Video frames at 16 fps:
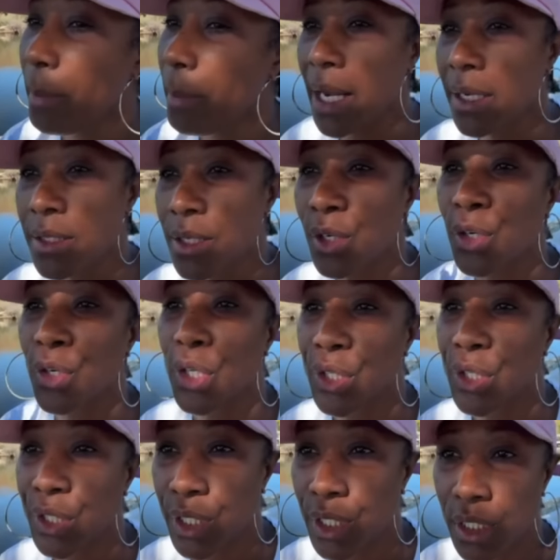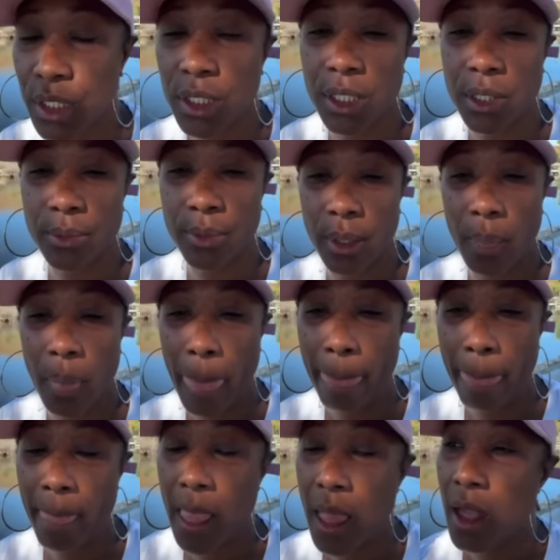back to the girl in the dish liquid
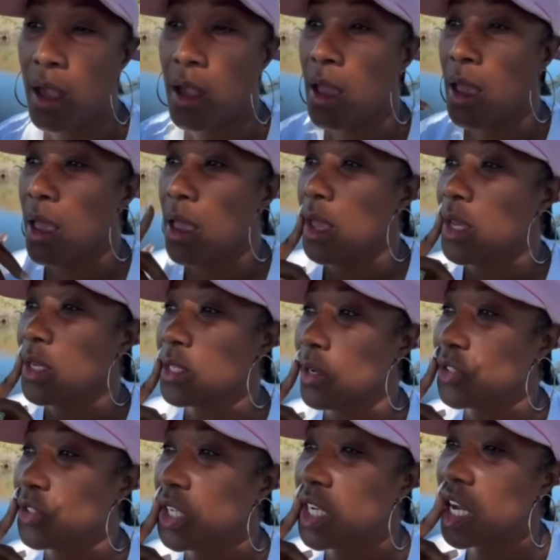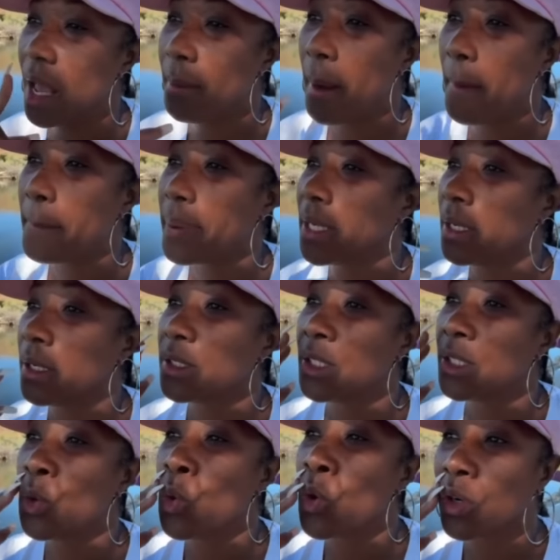so she come up in there,
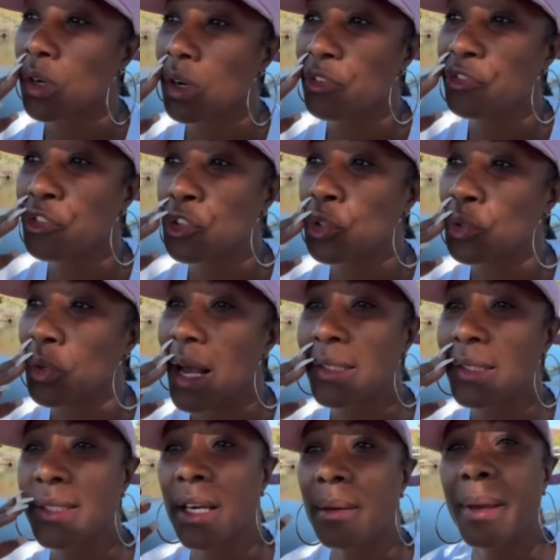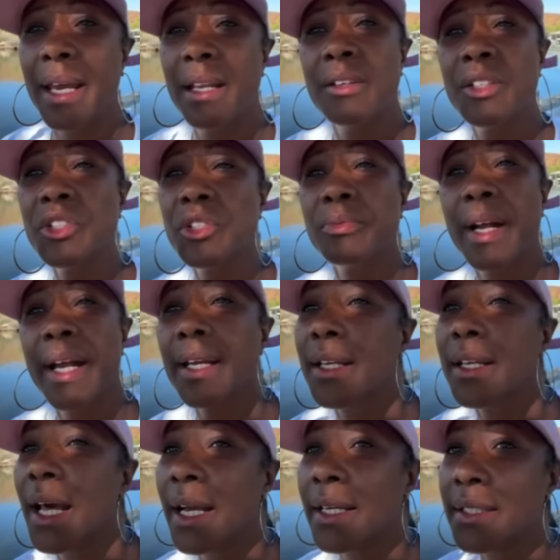she order her food. I said, babe, don't you
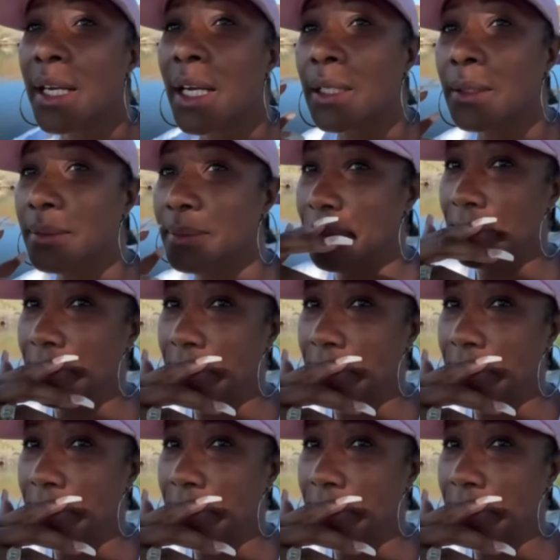recognize her?